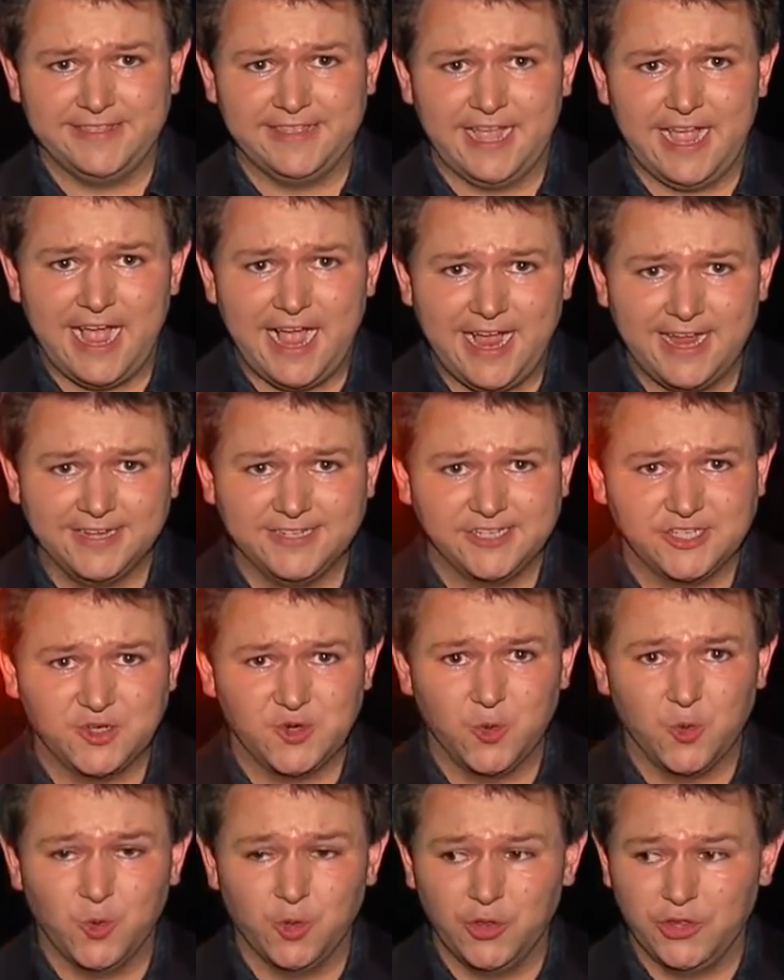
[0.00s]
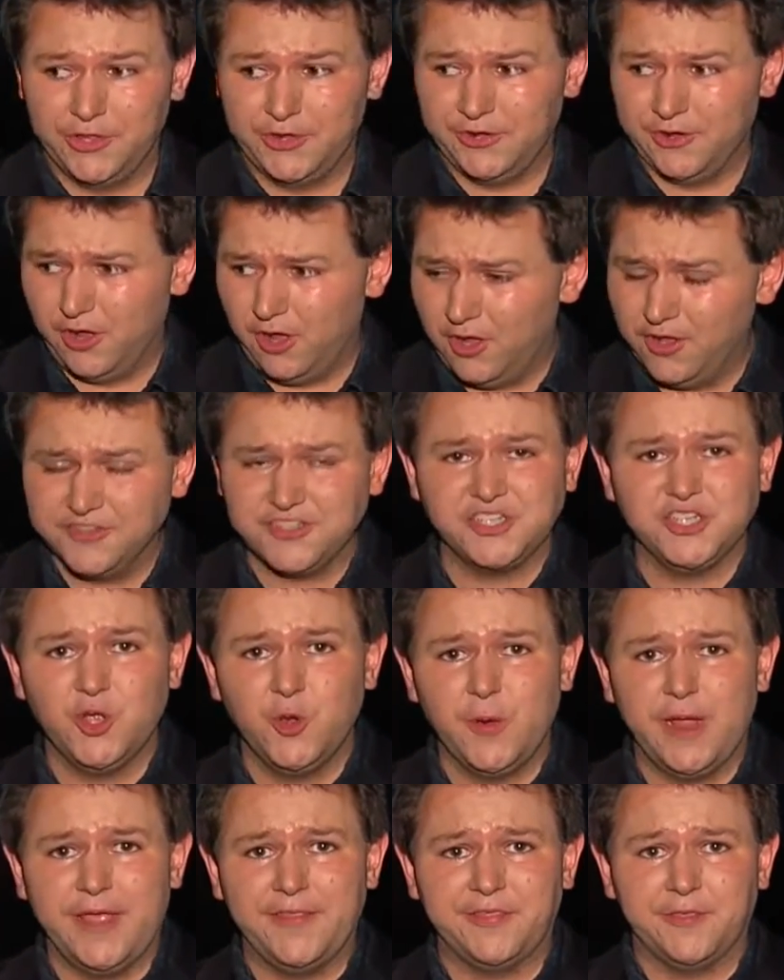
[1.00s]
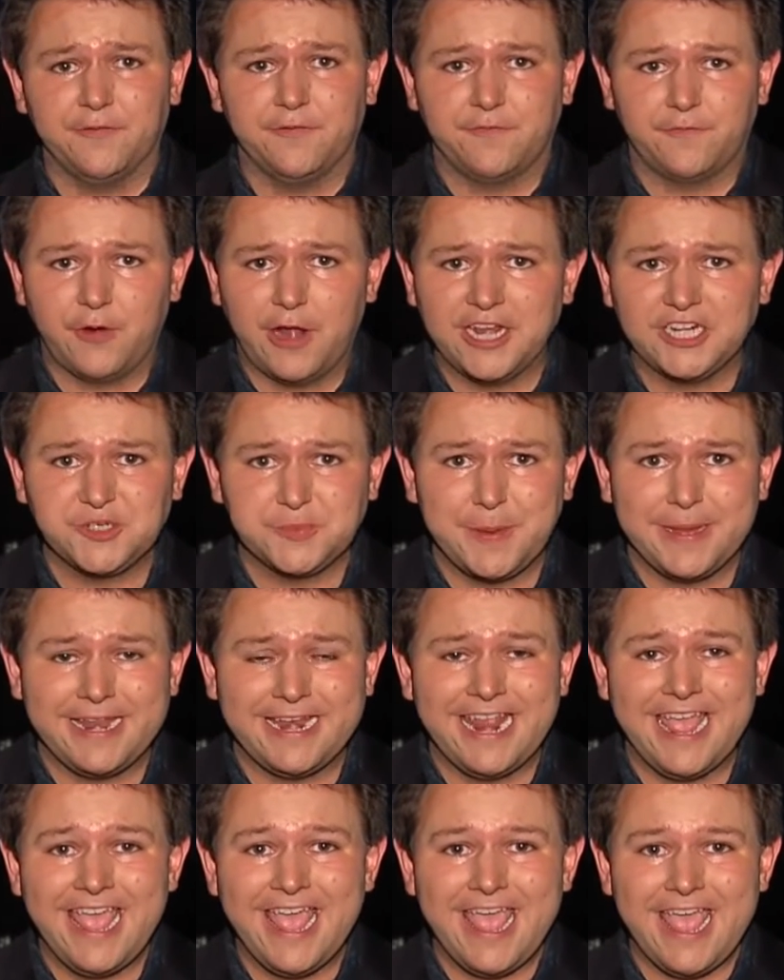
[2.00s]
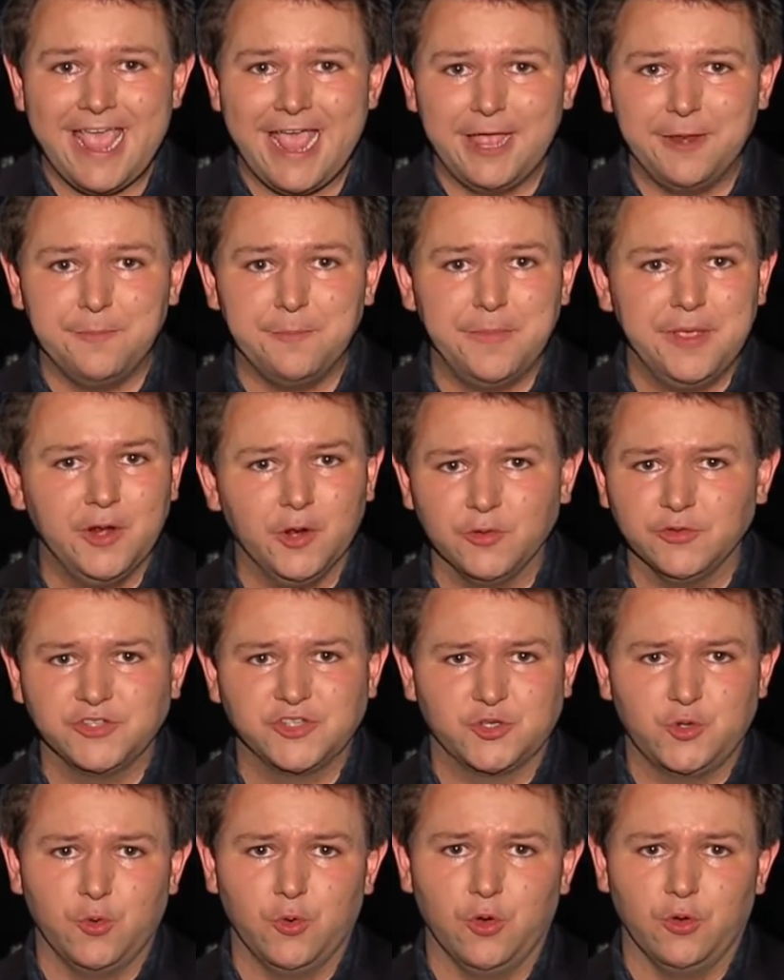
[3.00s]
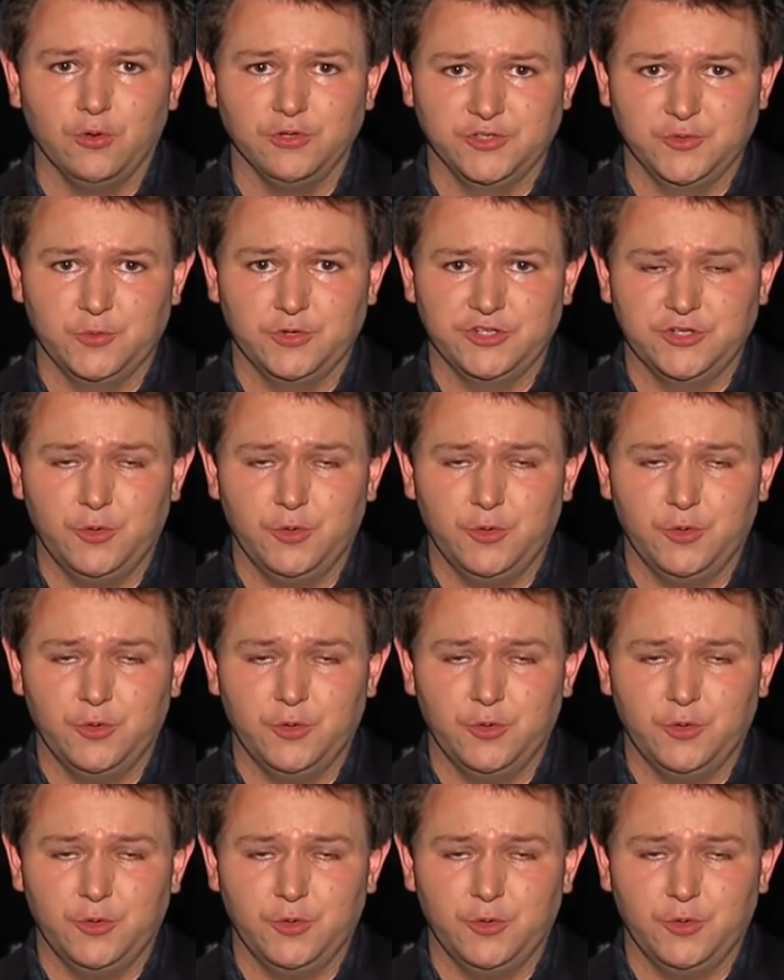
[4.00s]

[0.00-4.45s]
at the high school and also at the freshman and middle schools.